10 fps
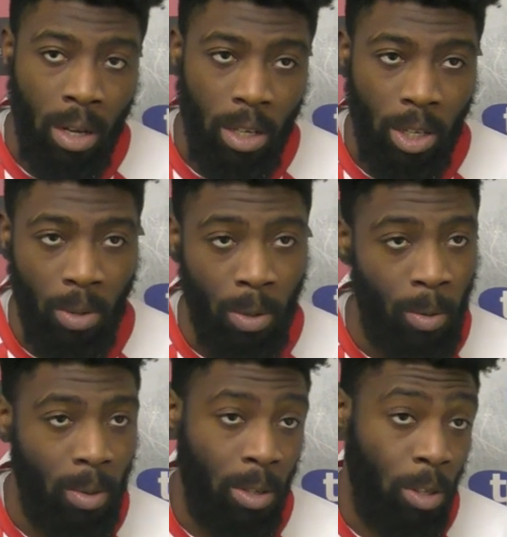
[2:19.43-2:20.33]

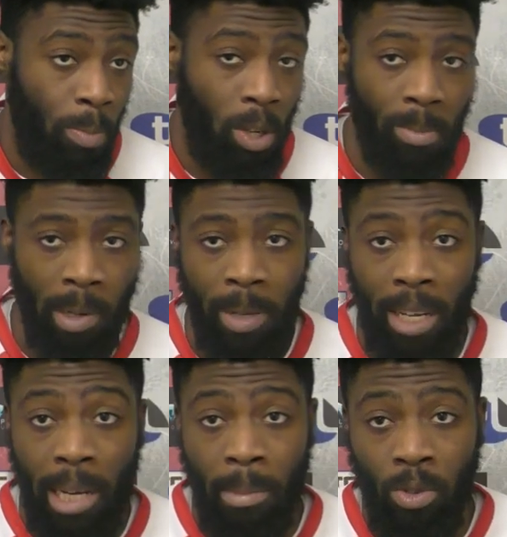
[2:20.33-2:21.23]
so it could possibly be a
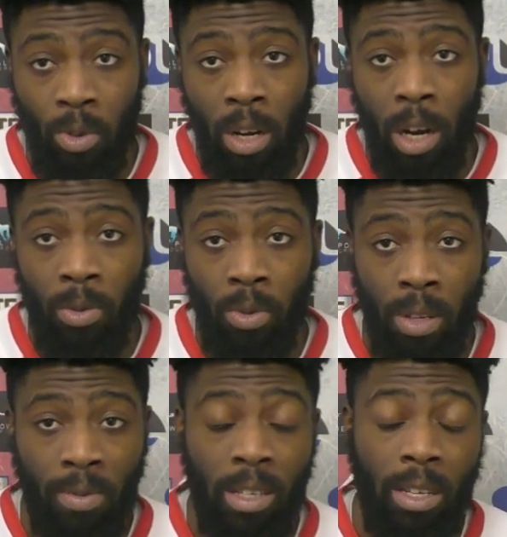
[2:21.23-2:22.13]
game of two halves, who
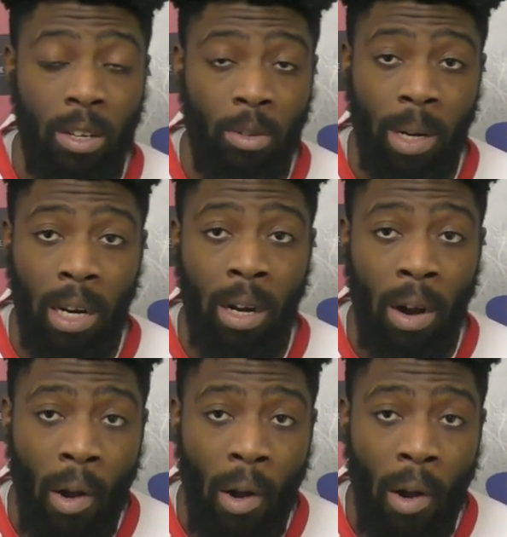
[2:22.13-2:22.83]
defends the hill better.